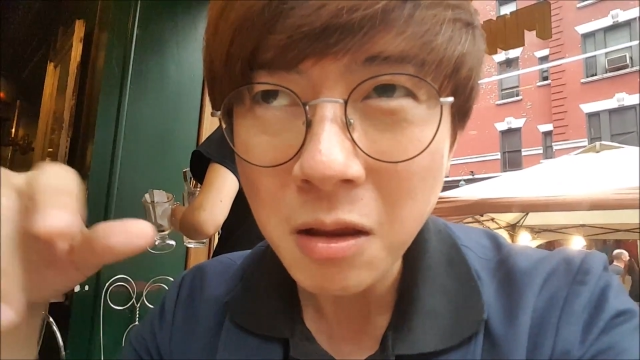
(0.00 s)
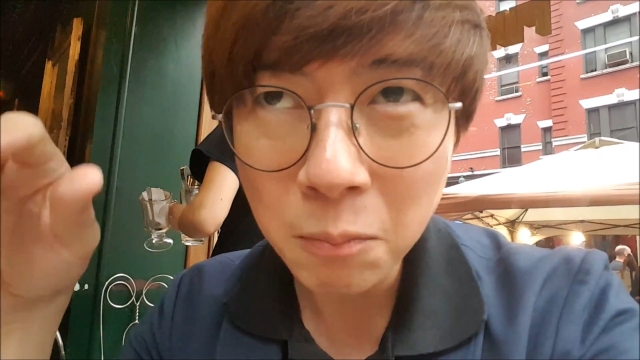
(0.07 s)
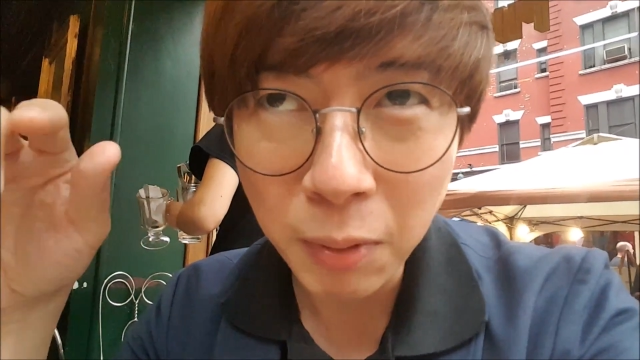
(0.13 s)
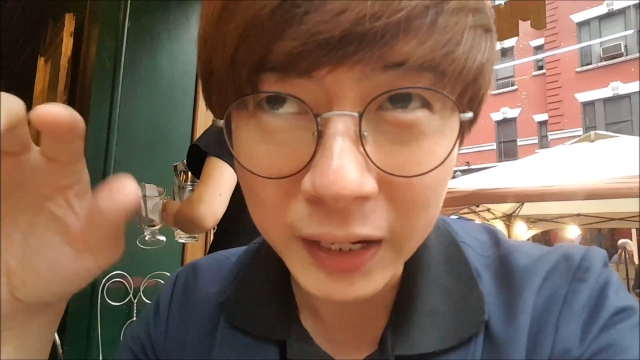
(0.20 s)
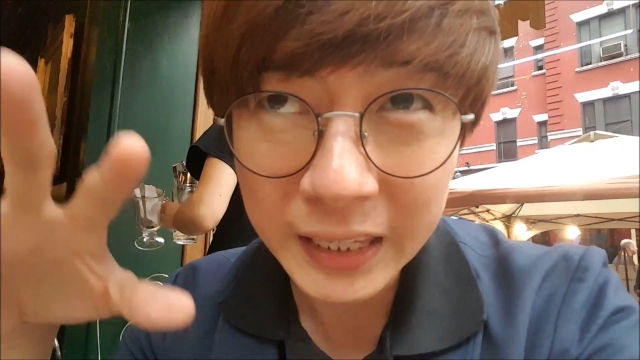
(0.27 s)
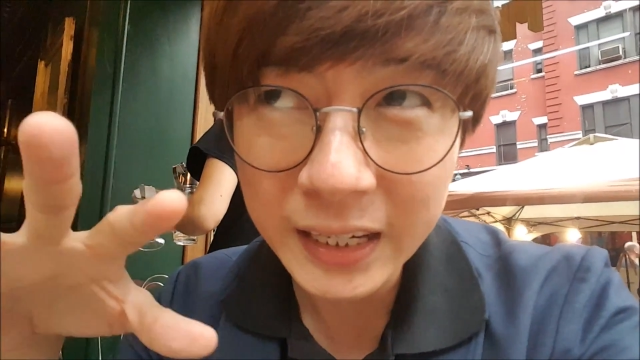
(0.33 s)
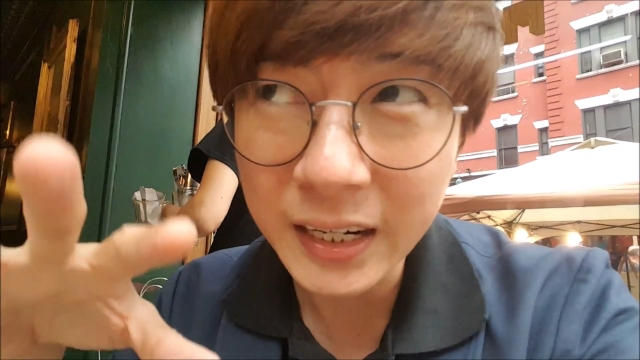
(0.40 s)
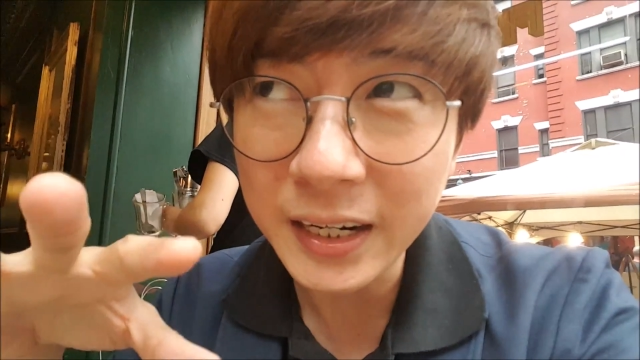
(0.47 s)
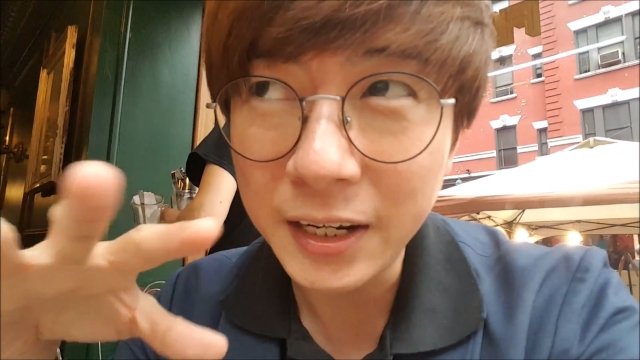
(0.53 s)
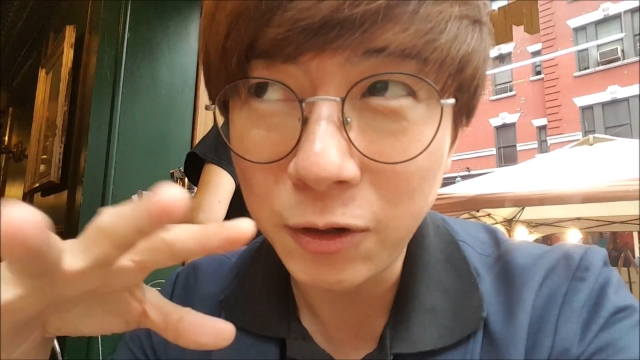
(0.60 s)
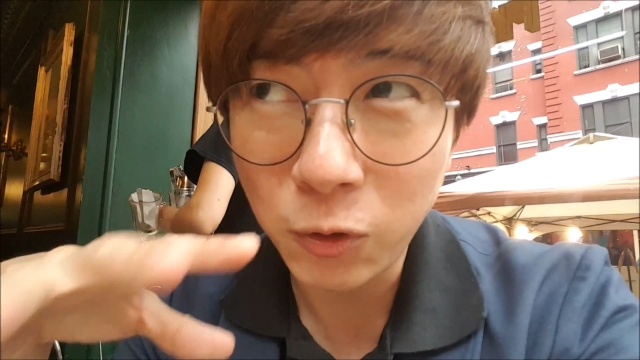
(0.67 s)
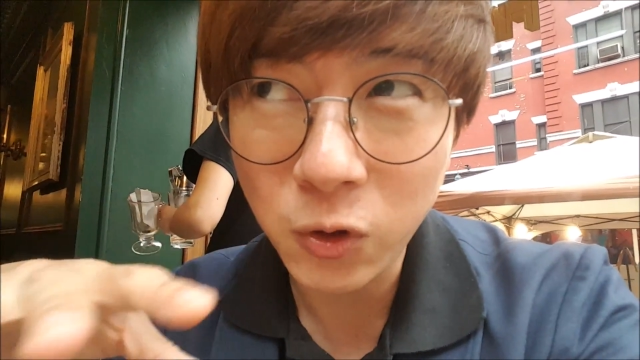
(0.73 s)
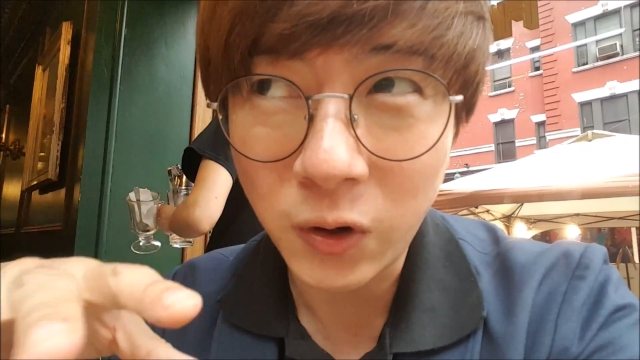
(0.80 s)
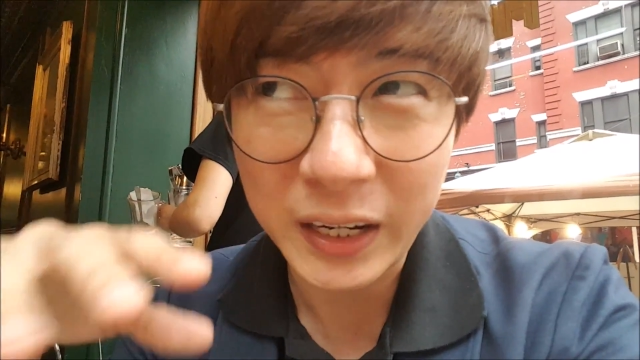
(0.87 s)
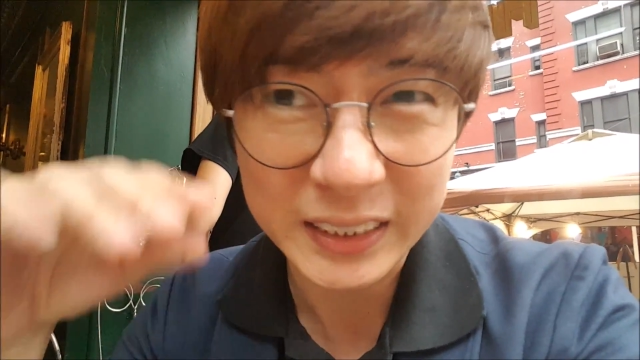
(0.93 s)
But here in
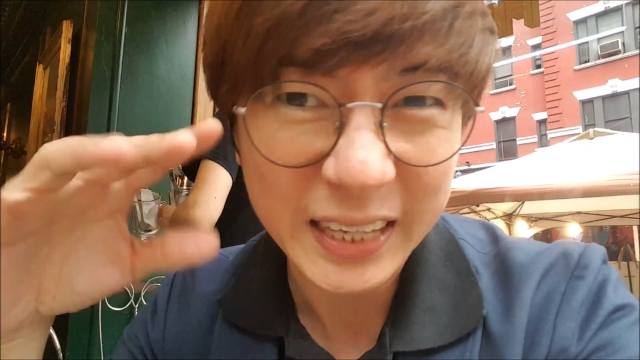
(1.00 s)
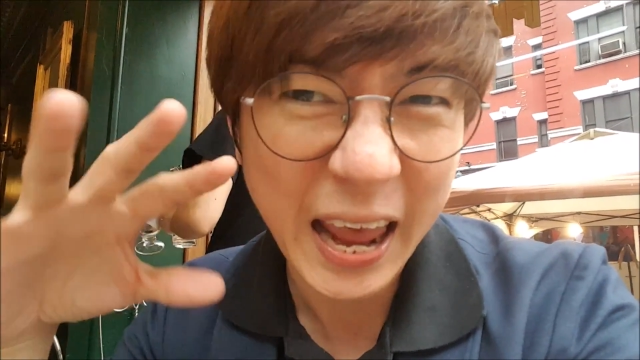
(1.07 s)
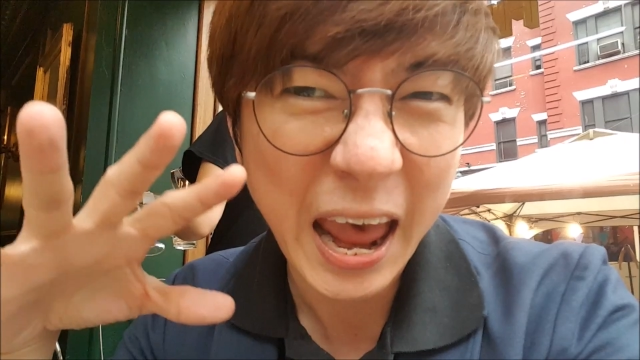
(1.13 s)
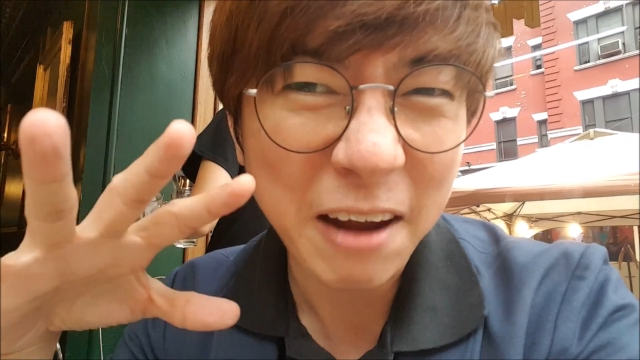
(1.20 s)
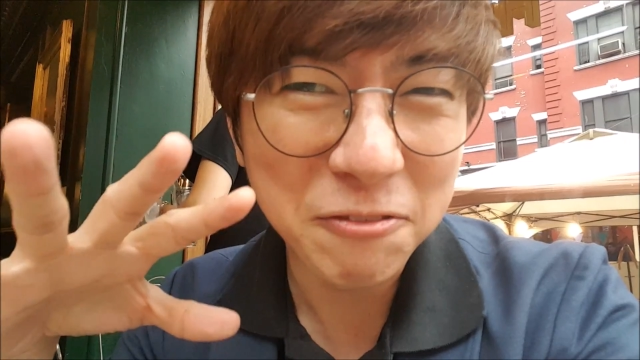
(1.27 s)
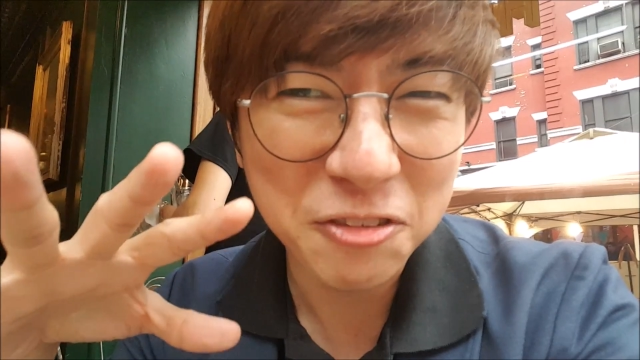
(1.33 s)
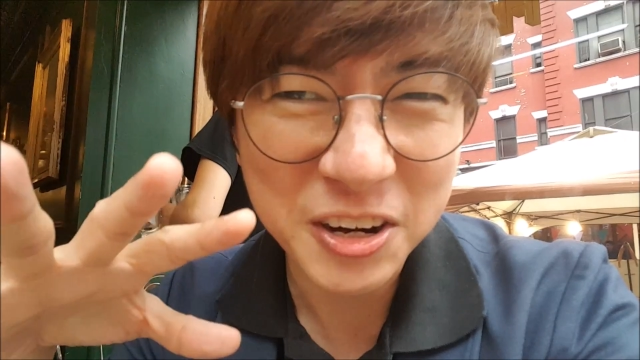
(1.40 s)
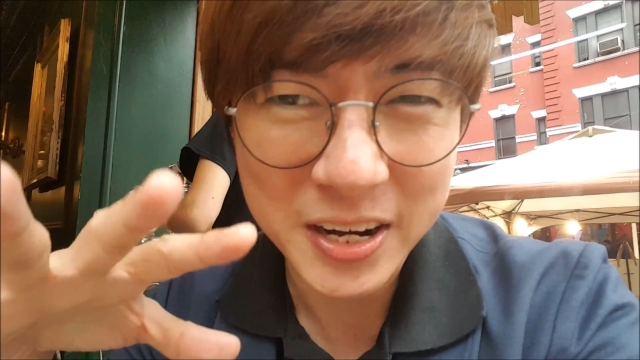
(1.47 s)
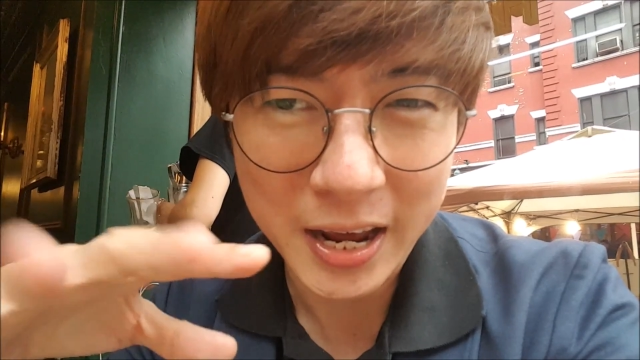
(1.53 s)
New York, it's every